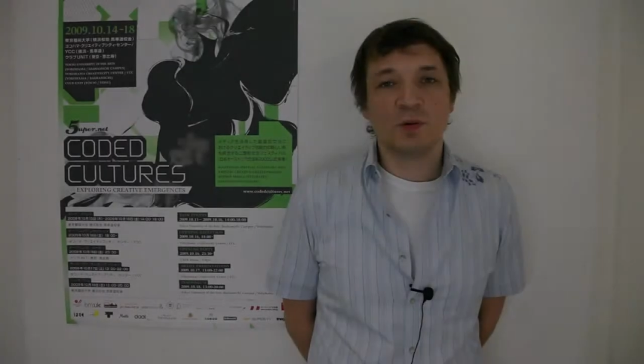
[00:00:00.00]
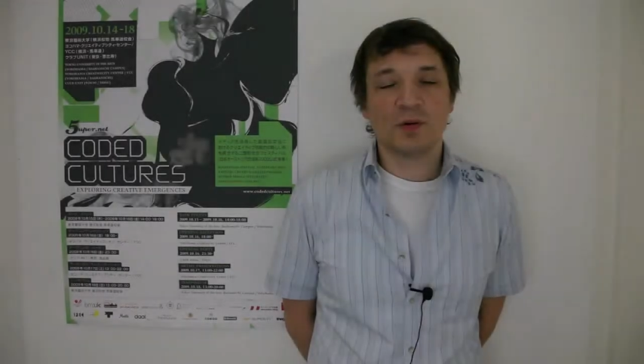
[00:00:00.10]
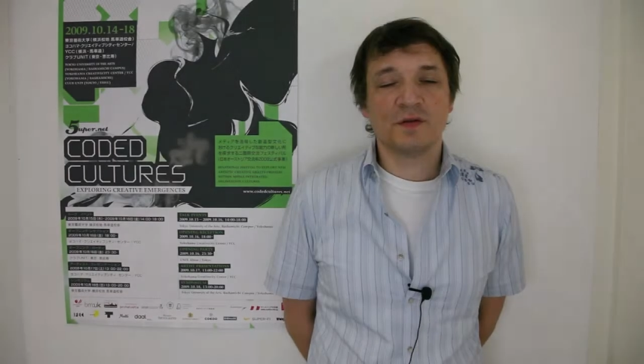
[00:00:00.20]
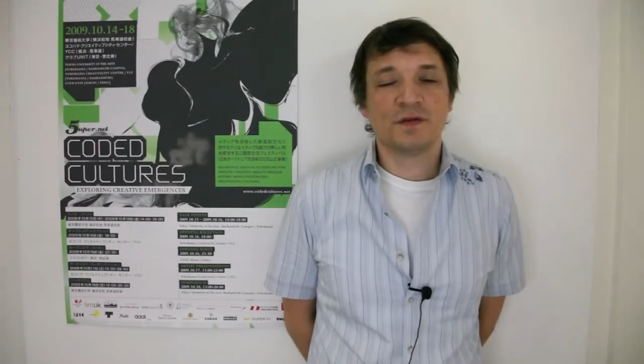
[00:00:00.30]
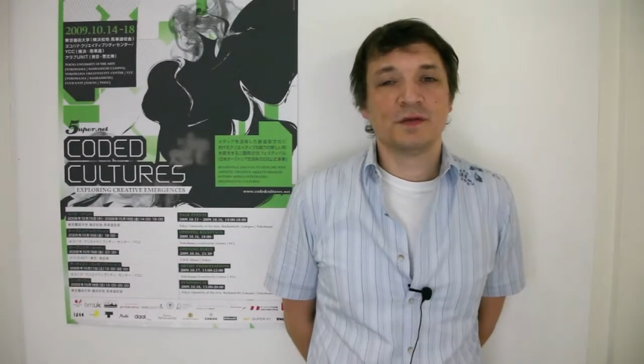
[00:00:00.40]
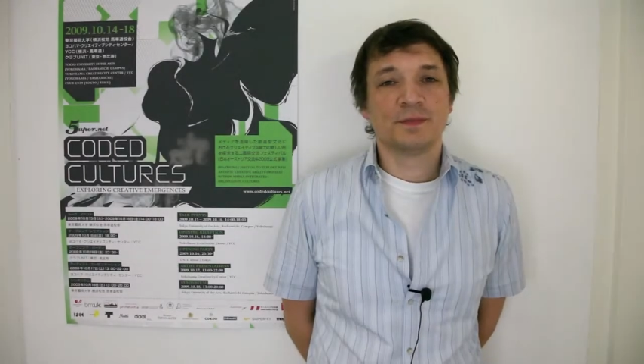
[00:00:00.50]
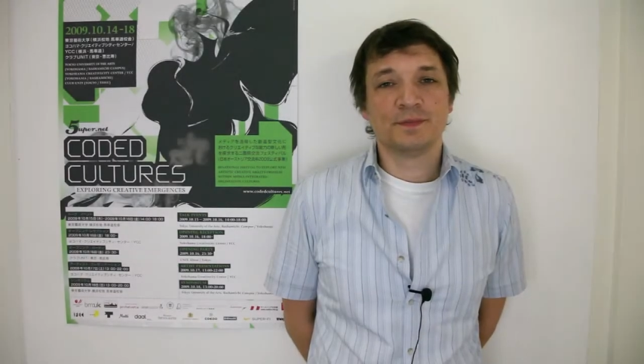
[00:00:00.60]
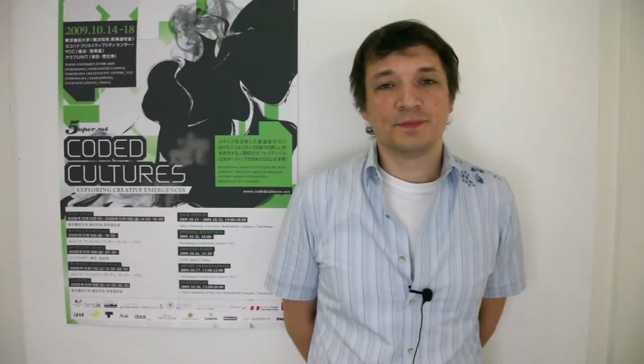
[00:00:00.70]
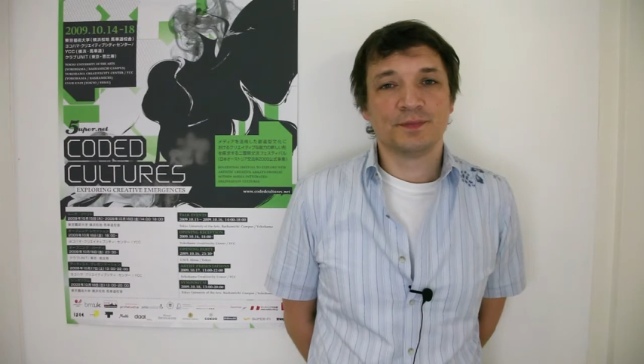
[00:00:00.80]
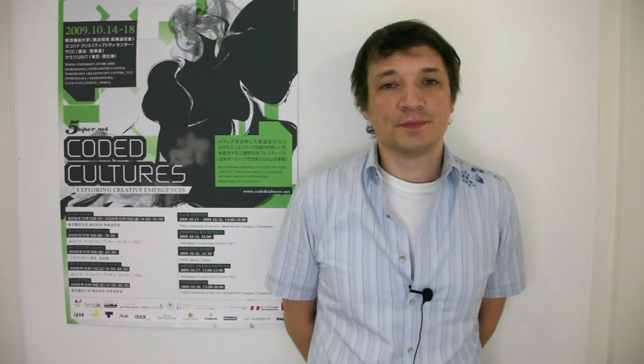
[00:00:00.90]
Poupyrev,
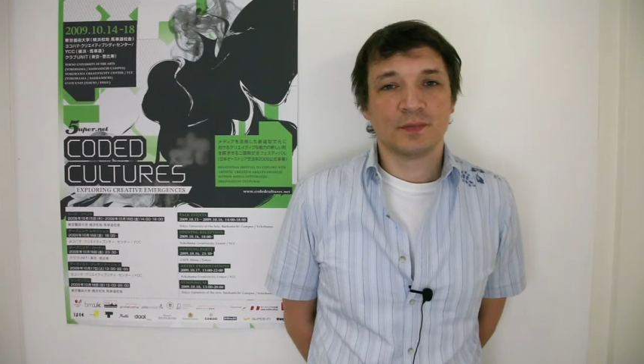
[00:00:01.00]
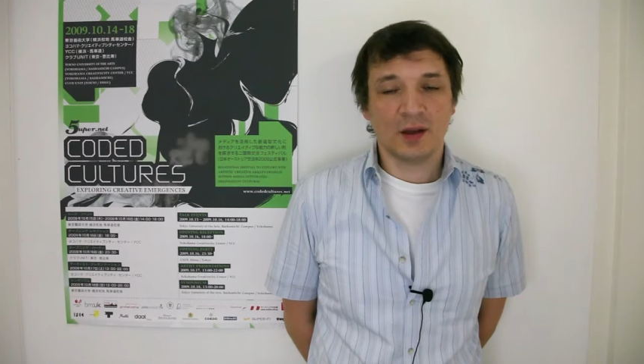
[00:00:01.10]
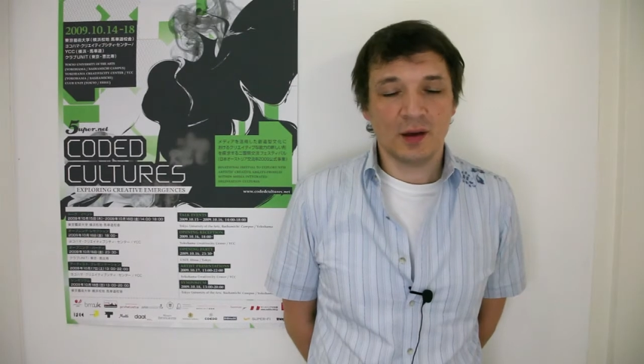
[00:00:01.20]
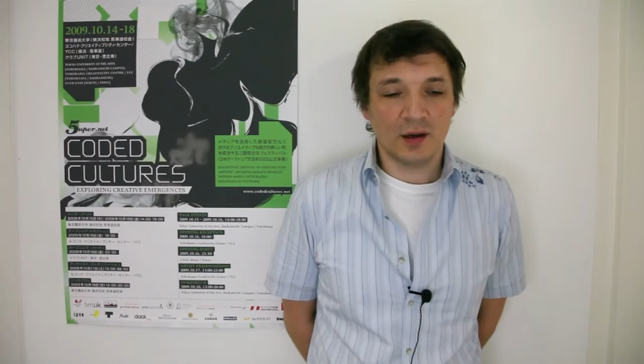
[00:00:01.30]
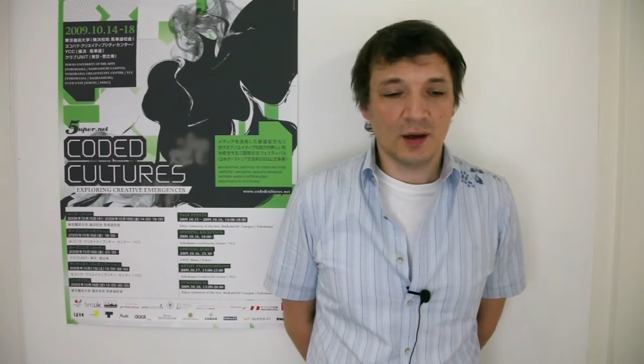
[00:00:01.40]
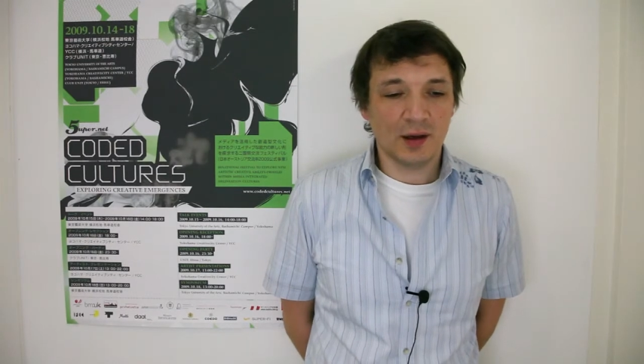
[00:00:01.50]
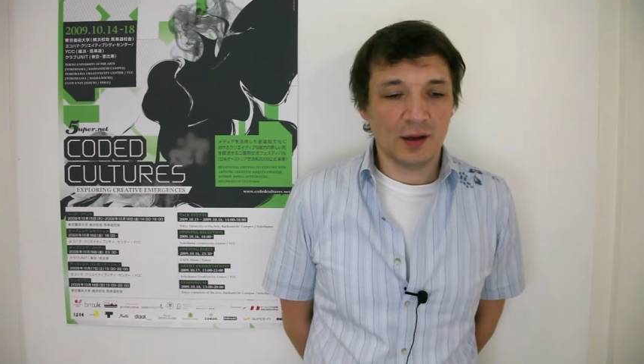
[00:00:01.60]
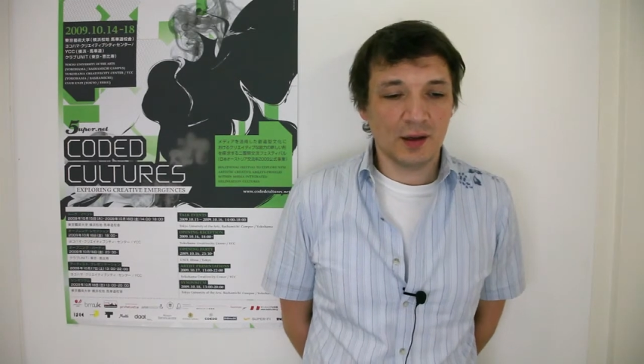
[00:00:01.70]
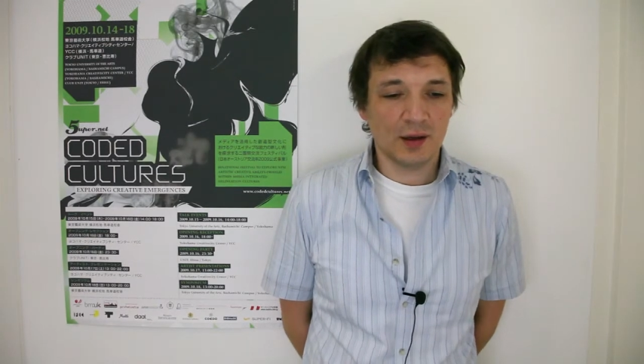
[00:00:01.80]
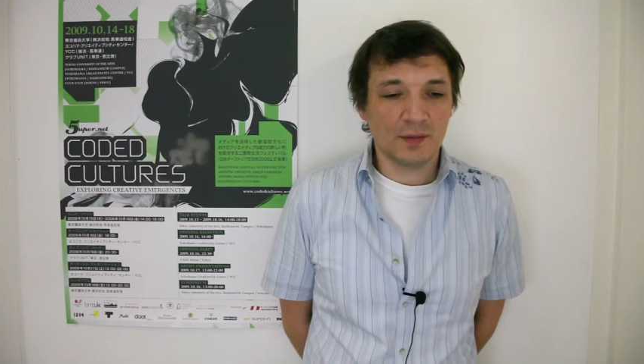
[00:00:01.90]
and I
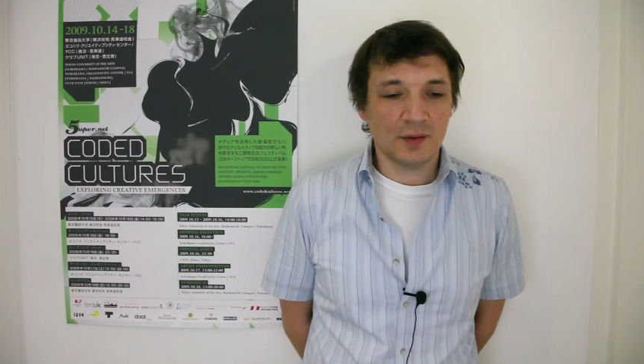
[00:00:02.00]
am